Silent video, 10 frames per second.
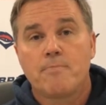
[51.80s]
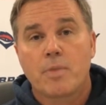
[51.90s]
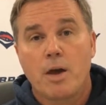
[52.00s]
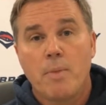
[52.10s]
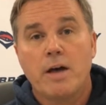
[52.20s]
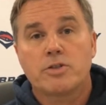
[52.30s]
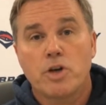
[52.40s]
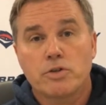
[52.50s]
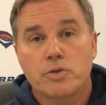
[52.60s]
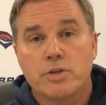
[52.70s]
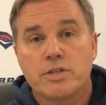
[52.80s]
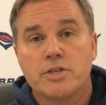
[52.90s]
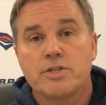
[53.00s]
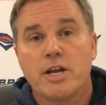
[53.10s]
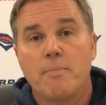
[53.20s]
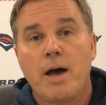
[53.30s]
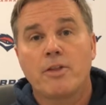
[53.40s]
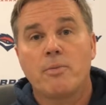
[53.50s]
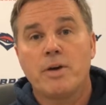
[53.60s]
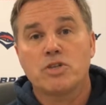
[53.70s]
about social distancing,
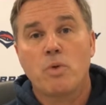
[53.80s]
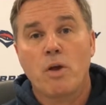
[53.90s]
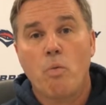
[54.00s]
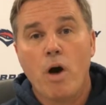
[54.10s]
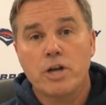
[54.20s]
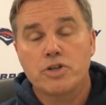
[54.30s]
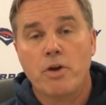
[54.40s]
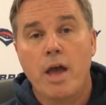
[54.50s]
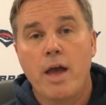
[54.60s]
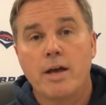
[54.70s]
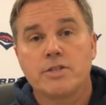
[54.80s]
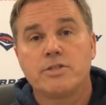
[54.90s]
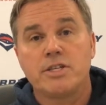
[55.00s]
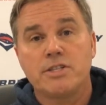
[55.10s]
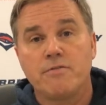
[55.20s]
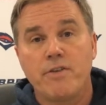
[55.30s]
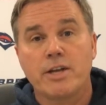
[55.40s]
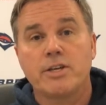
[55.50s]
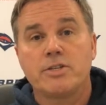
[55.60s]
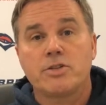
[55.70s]
about the best way to wash your hands,
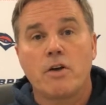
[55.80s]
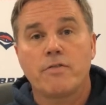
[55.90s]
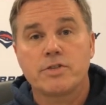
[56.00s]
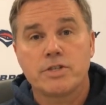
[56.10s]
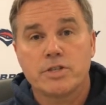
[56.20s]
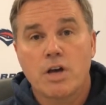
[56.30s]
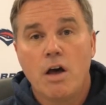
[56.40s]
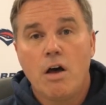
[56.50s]
disinfecting surfaces,